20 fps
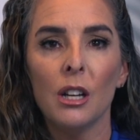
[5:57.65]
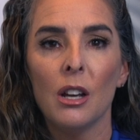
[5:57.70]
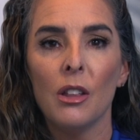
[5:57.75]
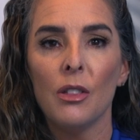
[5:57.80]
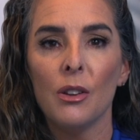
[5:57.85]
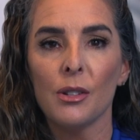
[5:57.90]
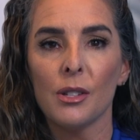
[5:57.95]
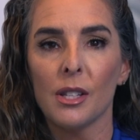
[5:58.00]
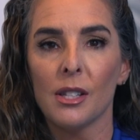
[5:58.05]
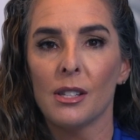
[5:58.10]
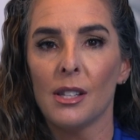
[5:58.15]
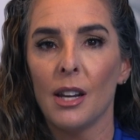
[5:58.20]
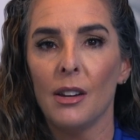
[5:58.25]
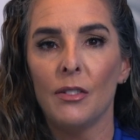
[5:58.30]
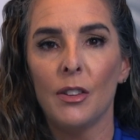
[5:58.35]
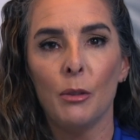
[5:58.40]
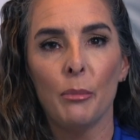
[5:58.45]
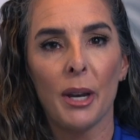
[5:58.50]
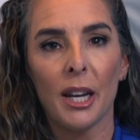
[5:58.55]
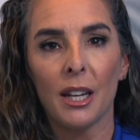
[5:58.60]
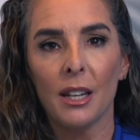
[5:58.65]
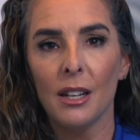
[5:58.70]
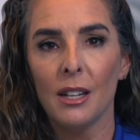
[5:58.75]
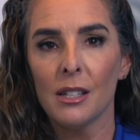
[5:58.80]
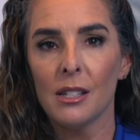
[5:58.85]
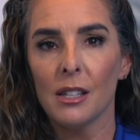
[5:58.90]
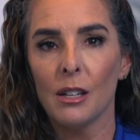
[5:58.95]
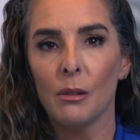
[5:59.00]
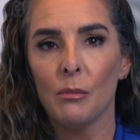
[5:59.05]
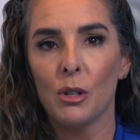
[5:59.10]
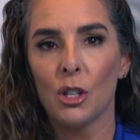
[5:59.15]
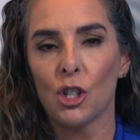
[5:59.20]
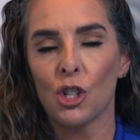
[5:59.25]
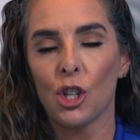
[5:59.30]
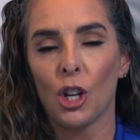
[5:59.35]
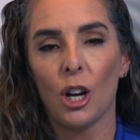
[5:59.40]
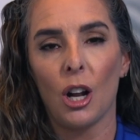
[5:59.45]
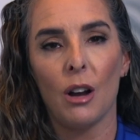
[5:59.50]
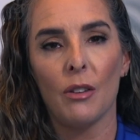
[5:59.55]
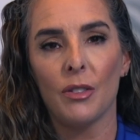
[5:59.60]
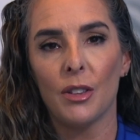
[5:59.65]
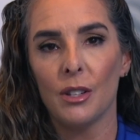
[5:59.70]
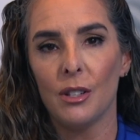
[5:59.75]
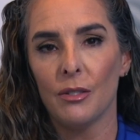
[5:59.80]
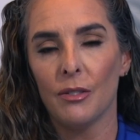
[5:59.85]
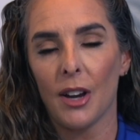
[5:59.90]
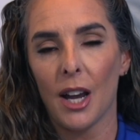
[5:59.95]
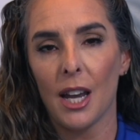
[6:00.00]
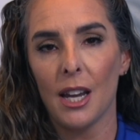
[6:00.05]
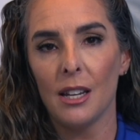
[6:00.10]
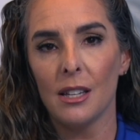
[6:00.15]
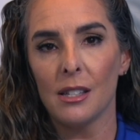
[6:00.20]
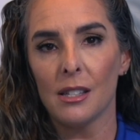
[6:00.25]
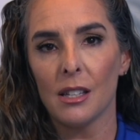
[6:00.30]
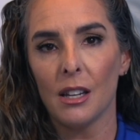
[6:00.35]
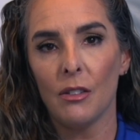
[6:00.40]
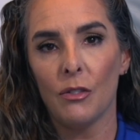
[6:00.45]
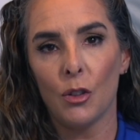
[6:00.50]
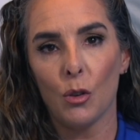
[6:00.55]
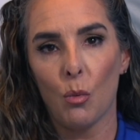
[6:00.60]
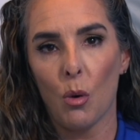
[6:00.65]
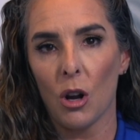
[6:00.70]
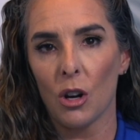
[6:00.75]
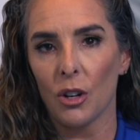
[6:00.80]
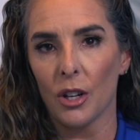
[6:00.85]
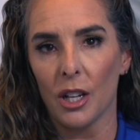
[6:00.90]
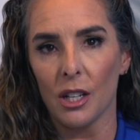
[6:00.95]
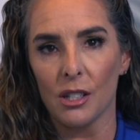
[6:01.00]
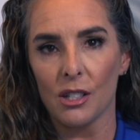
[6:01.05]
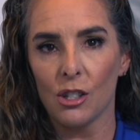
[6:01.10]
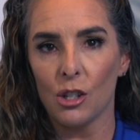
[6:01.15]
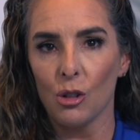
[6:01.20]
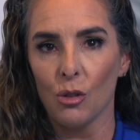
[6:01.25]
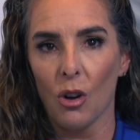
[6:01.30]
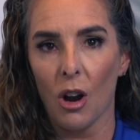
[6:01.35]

there's a safety mechanism to shut off the device if the water gets too